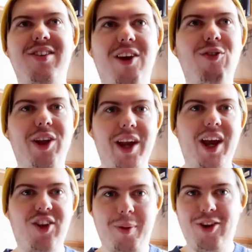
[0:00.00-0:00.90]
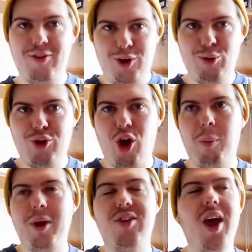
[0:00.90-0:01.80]
several inexpensive used
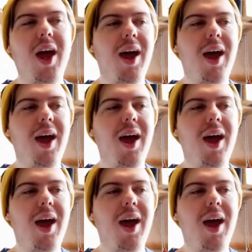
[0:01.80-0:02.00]
copies.